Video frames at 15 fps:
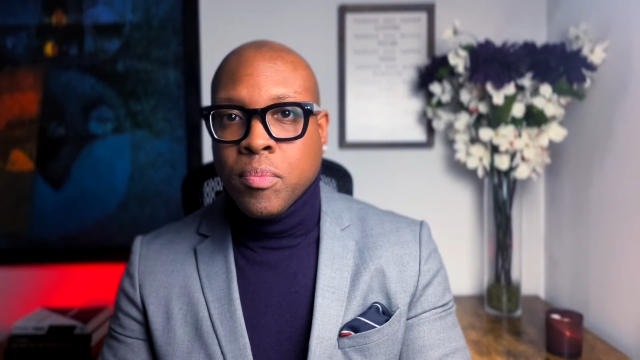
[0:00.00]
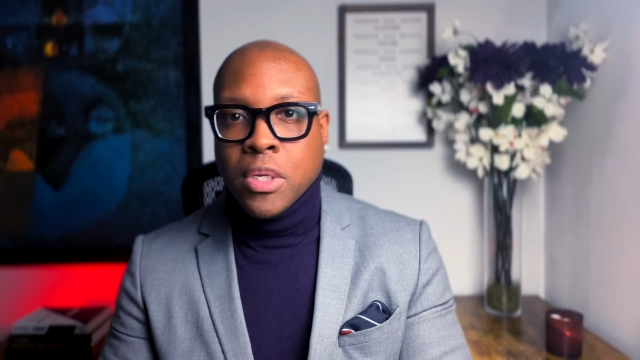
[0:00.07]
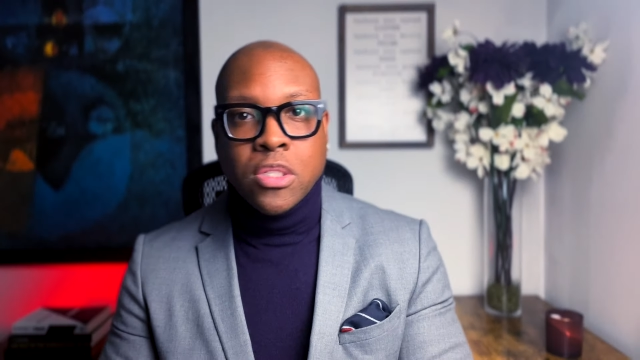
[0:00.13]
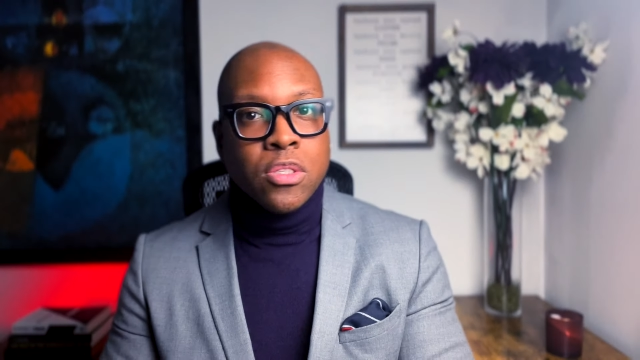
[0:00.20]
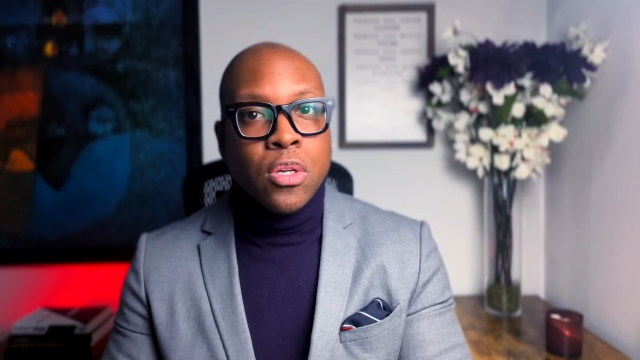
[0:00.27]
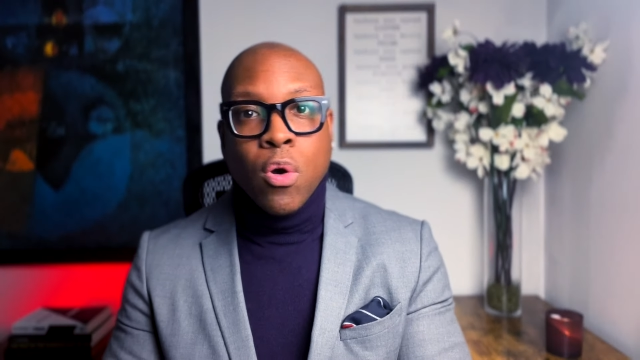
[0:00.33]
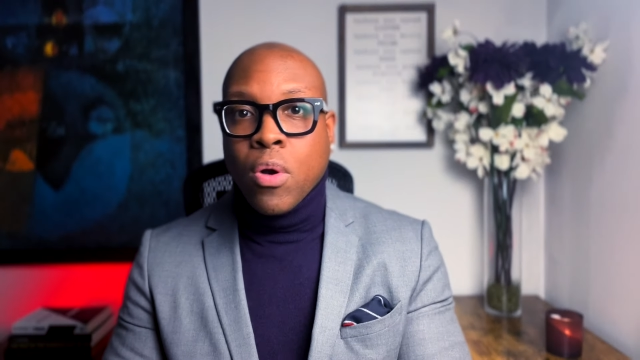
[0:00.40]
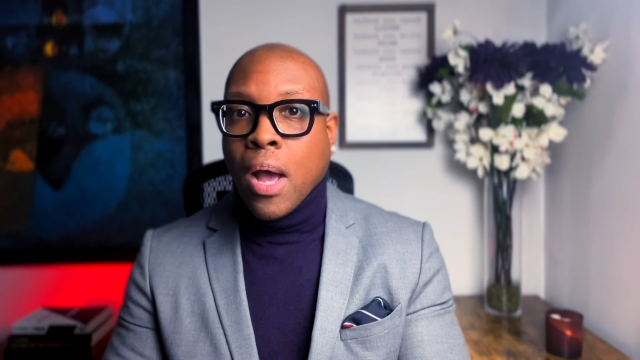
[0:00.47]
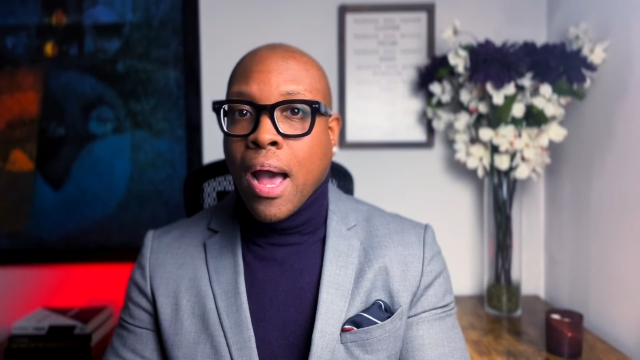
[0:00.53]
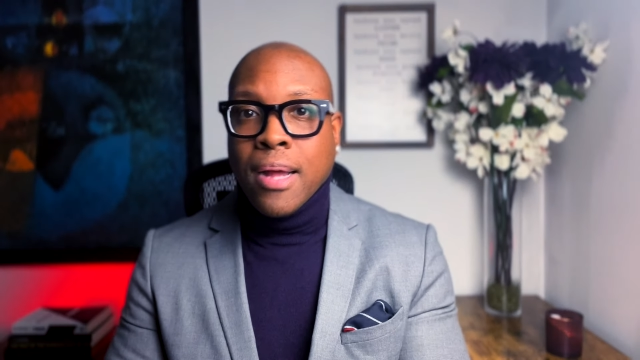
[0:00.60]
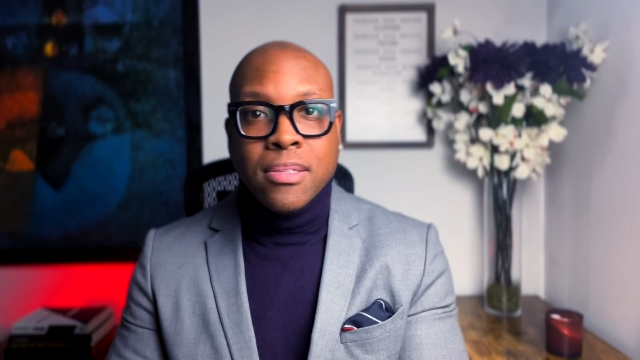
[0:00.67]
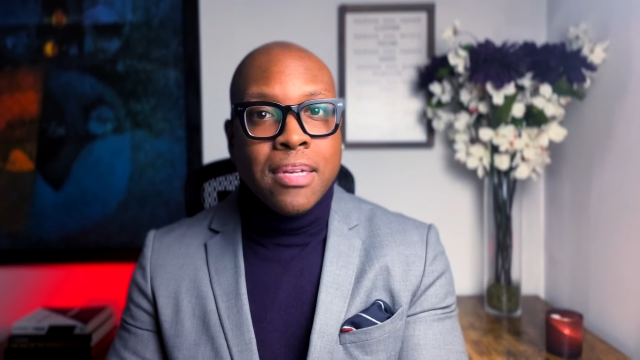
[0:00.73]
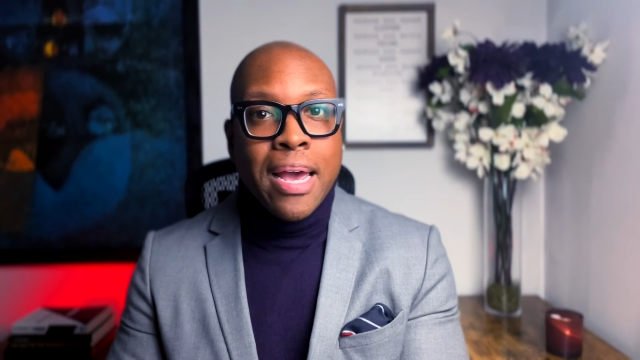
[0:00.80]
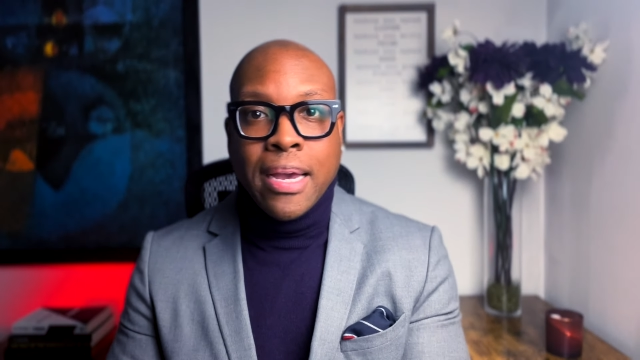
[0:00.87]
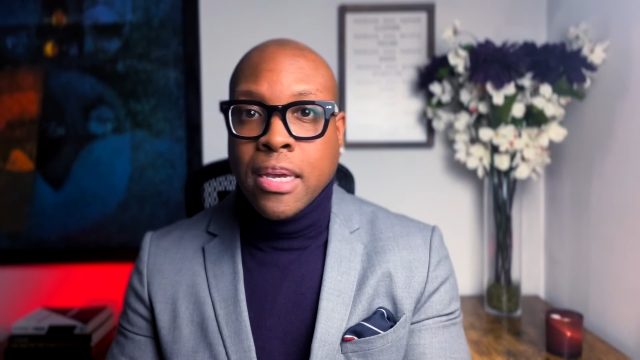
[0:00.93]
Because no
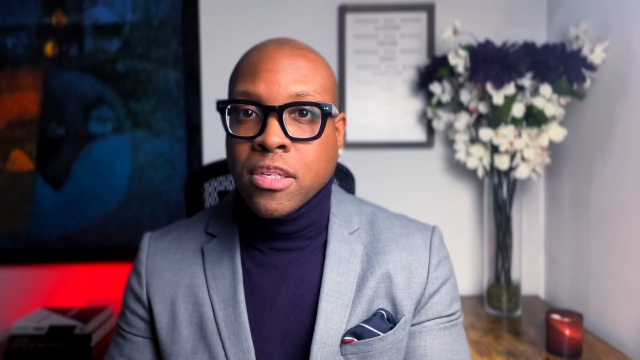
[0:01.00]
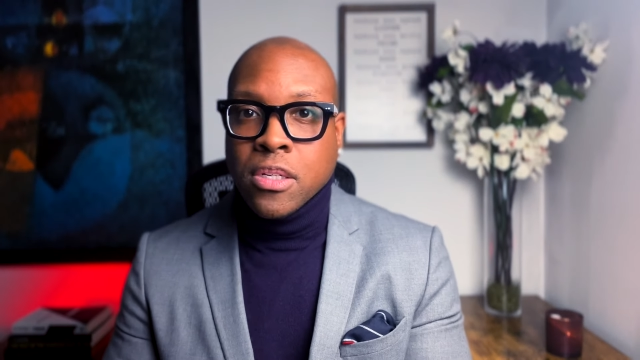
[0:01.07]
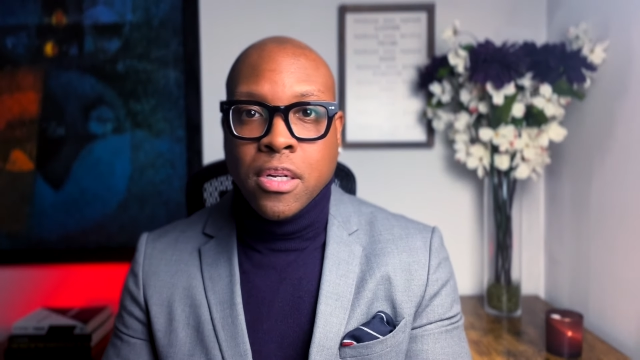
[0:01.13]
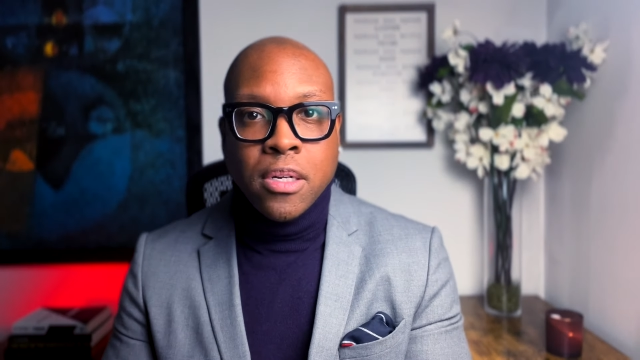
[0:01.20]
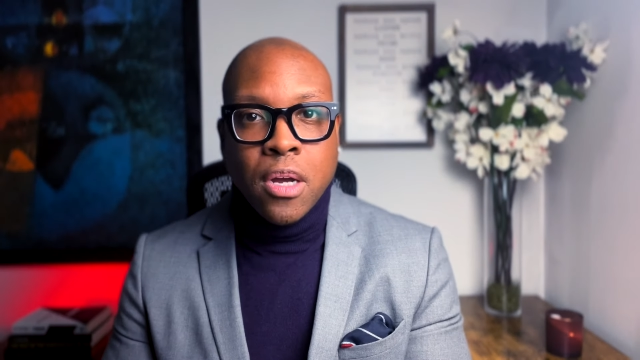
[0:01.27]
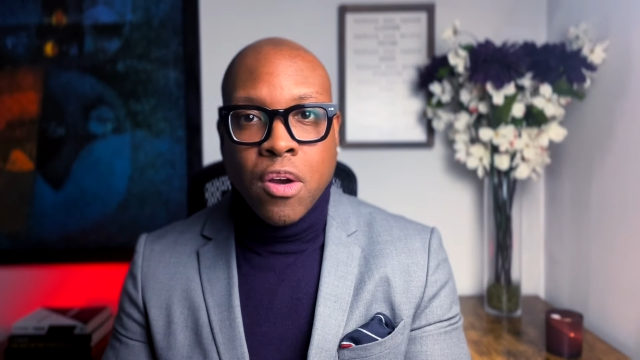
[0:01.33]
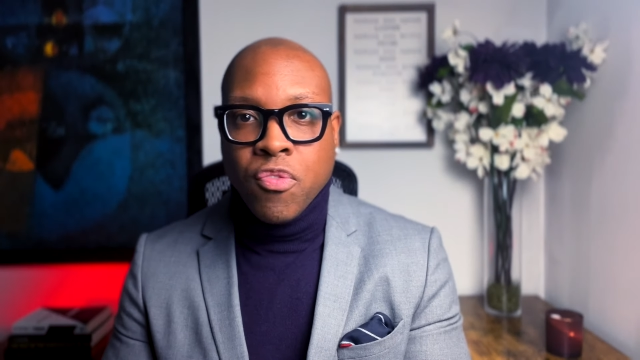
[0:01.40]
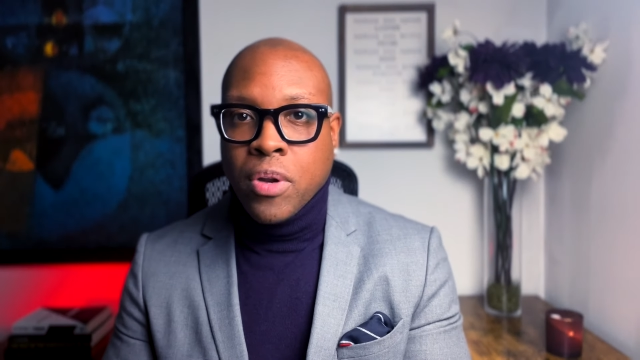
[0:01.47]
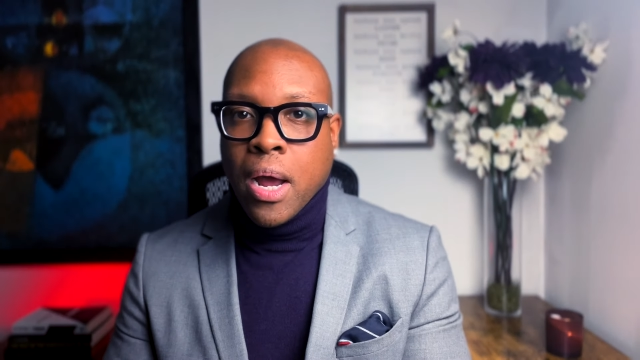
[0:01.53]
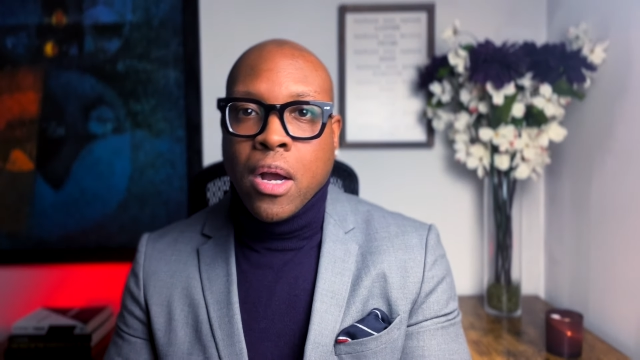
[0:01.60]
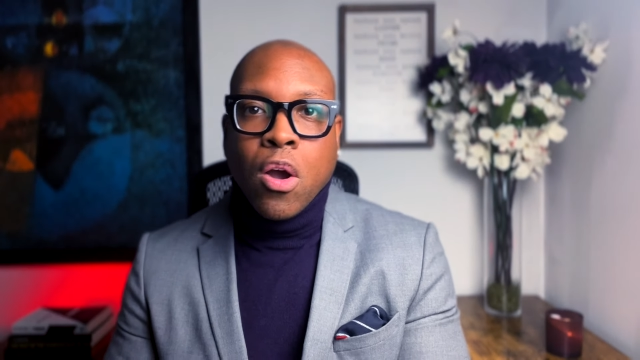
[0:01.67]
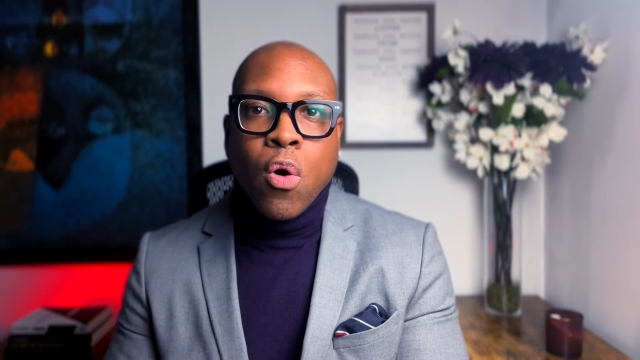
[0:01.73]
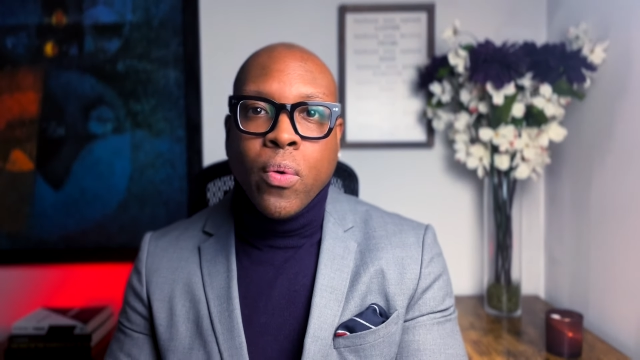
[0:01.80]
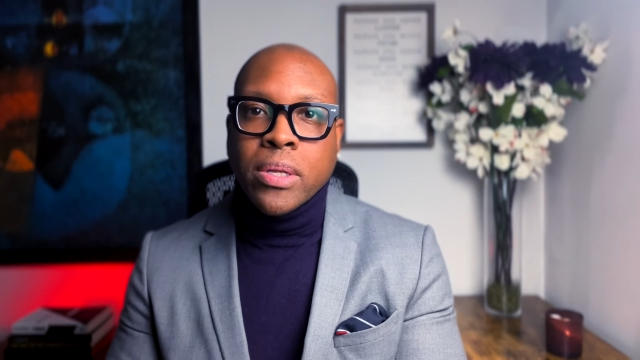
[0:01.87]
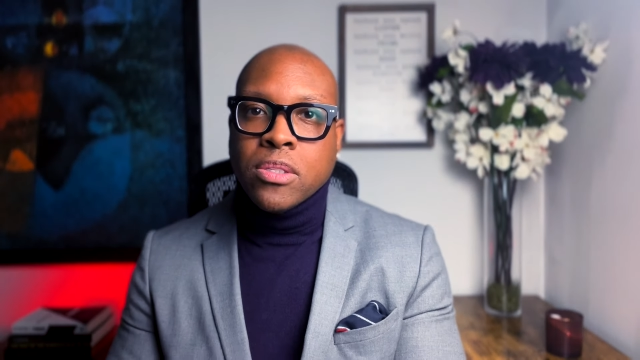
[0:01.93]
contact isn't enough. And I
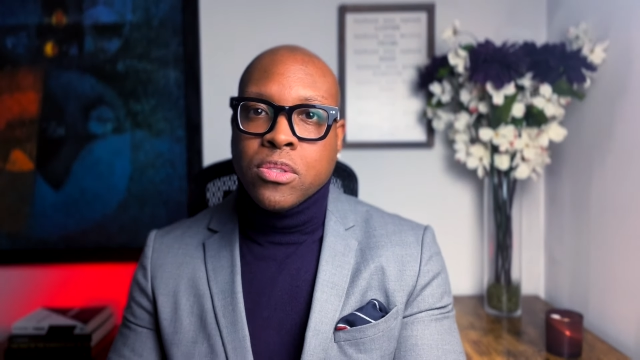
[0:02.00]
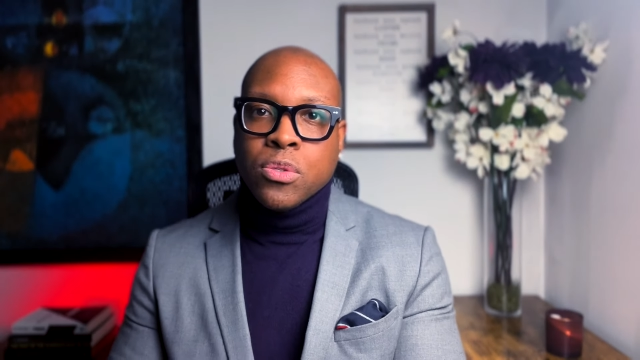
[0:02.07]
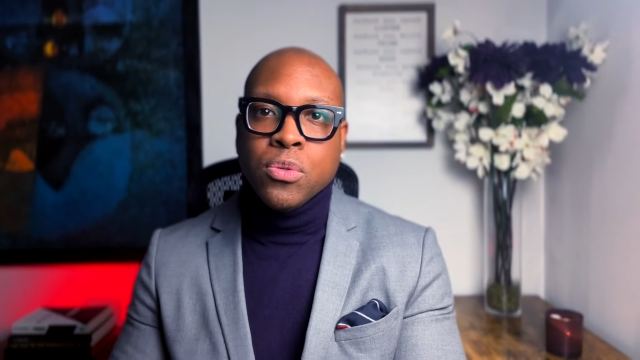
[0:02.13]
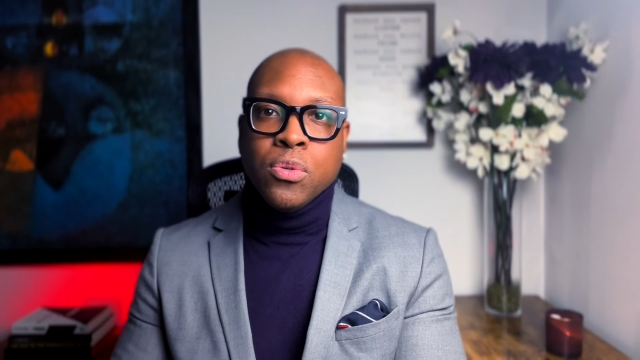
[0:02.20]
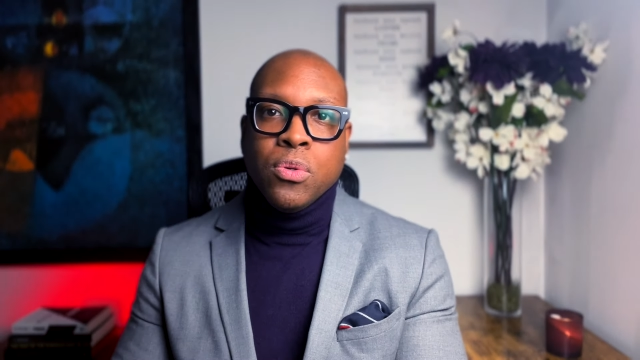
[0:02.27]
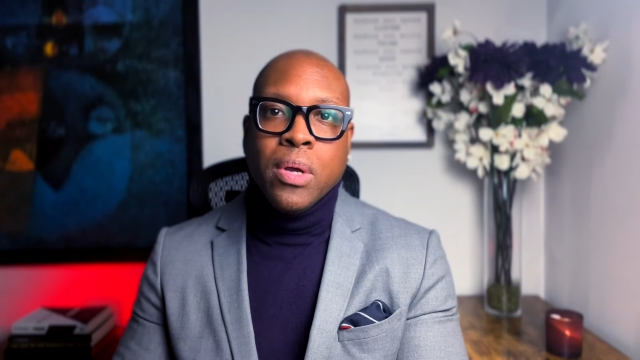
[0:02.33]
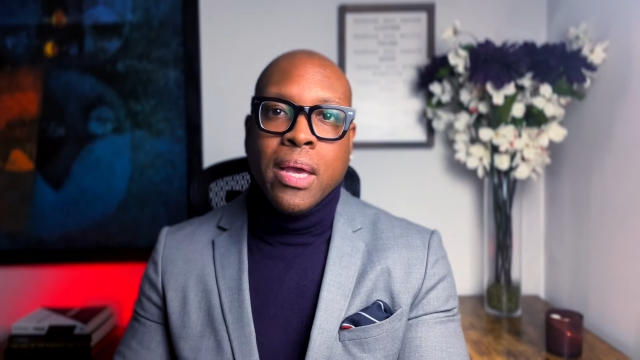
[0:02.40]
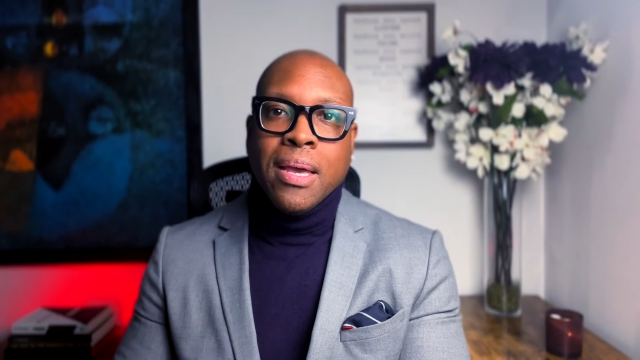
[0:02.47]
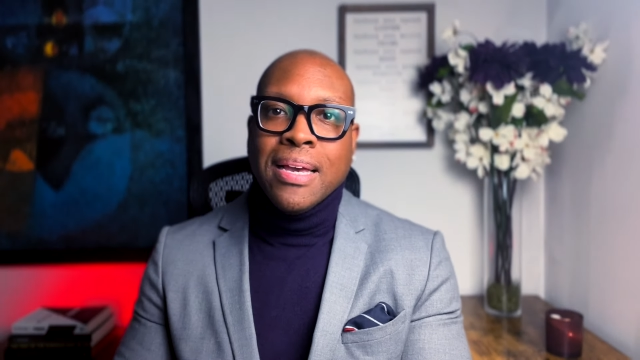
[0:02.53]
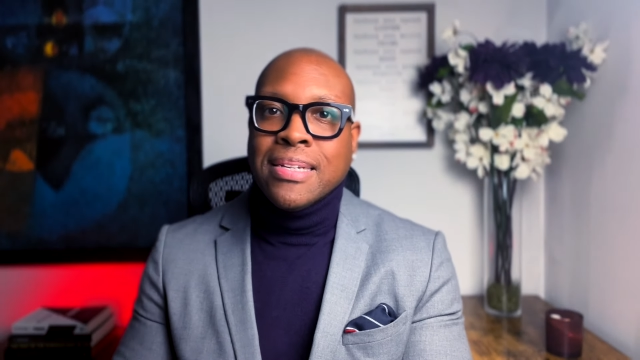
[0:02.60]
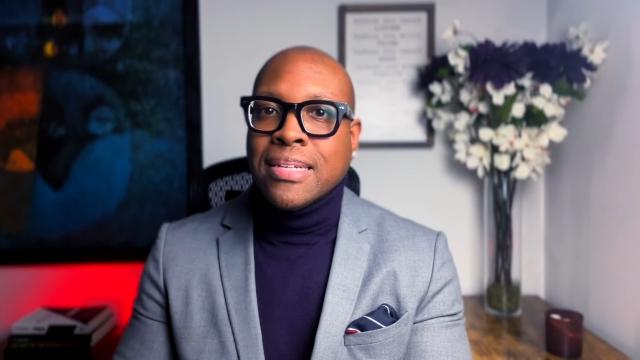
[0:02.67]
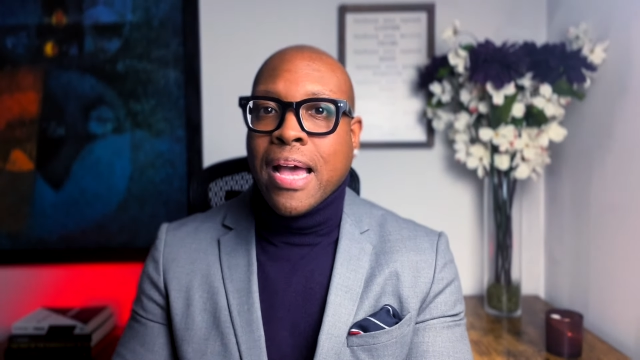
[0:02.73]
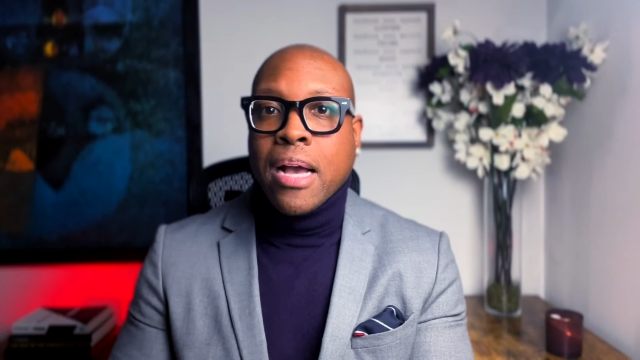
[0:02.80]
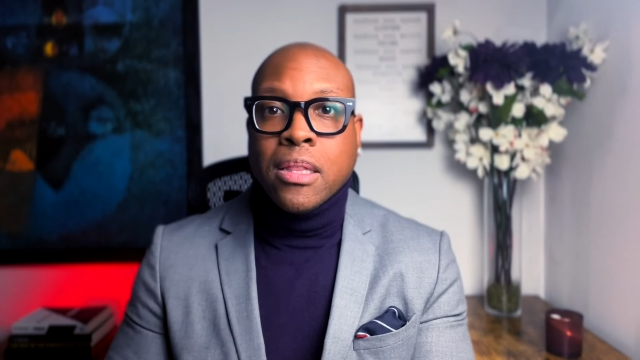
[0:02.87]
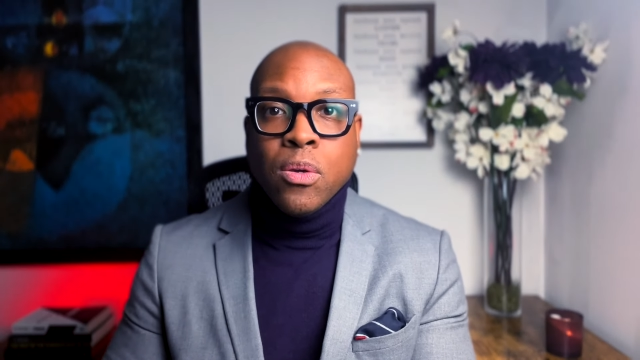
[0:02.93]
go into
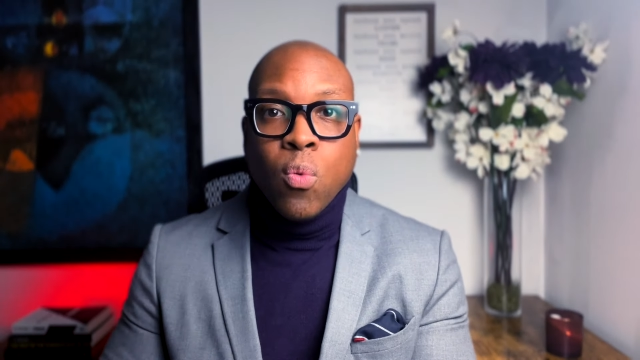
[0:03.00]
exactly